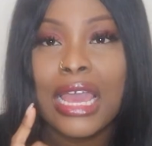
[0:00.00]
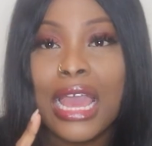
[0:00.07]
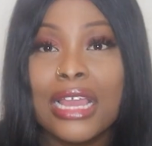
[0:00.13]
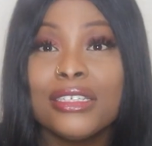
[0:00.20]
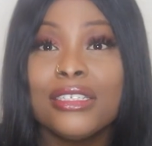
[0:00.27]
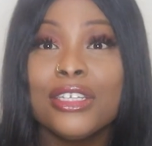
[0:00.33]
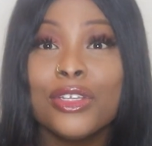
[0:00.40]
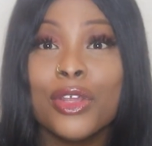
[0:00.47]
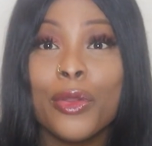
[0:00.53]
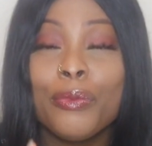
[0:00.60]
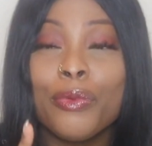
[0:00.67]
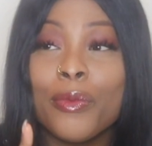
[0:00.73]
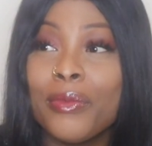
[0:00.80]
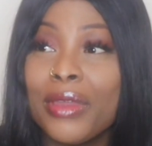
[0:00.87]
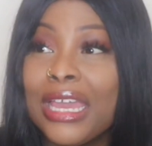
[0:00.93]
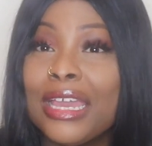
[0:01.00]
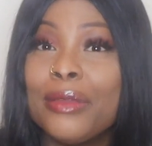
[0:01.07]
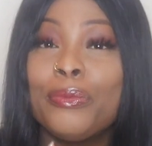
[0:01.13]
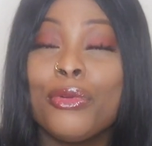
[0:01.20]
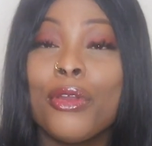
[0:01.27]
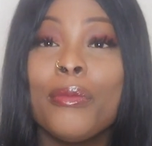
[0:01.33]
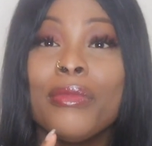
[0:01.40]
Actually, no,
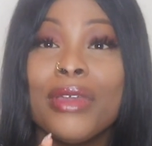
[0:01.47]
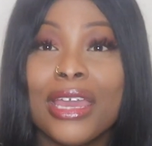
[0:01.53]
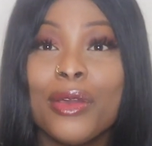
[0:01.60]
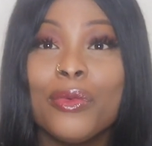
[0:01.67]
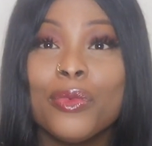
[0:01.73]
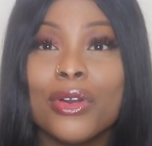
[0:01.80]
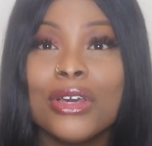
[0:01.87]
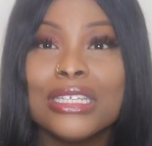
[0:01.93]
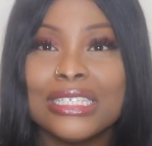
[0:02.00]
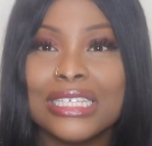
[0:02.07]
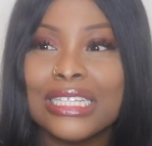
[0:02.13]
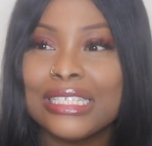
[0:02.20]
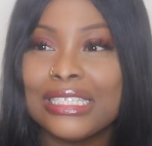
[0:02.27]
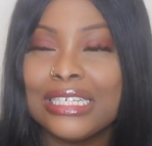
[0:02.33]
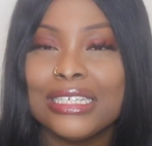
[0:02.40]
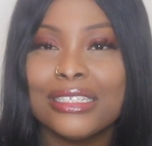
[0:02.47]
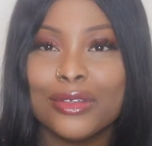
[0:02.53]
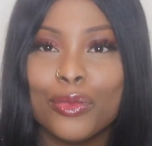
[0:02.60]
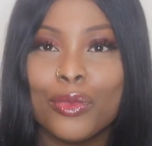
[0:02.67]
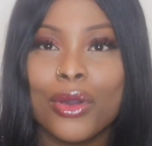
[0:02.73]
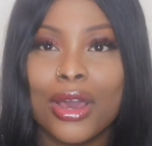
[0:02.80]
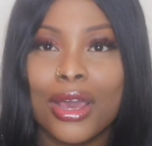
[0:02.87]
Premier was in
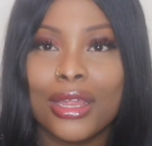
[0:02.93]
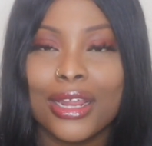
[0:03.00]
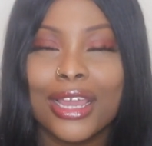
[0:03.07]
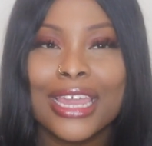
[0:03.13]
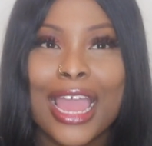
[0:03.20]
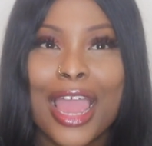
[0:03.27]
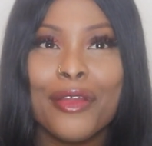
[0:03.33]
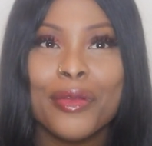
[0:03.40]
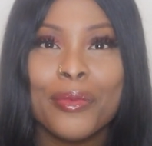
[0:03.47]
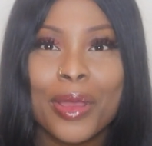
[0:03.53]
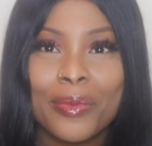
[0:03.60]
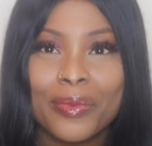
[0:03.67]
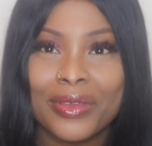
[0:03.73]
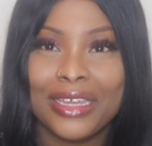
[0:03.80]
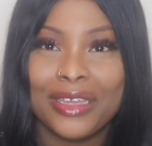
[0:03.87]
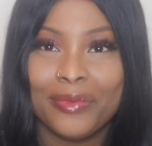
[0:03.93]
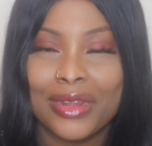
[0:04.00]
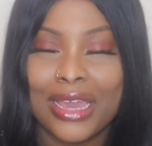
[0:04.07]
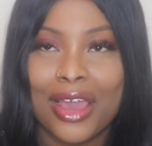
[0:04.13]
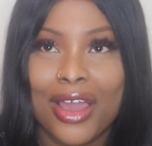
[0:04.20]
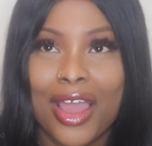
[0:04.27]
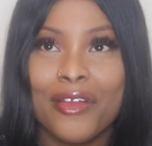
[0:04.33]
season 1. Okay, I remember him
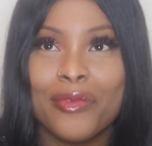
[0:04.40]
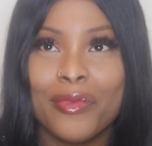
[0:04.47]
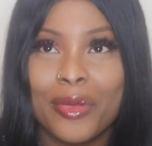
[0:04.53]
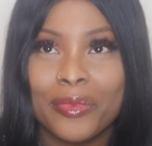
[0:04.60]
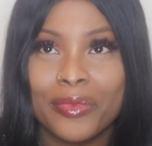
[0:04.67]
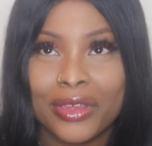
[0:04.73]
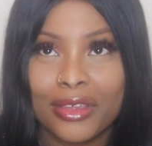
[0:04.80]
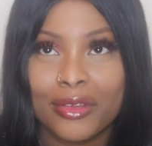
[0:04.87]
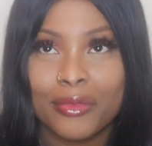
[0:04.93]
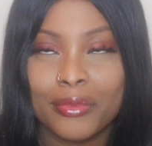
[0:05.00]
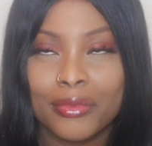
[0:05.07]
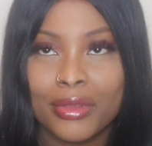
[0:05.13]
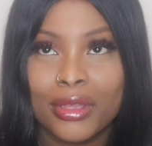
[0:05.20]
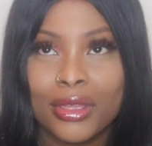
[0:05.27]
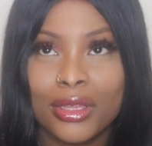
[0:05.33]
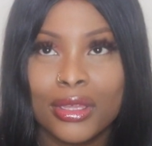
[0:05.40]
now. I remember him.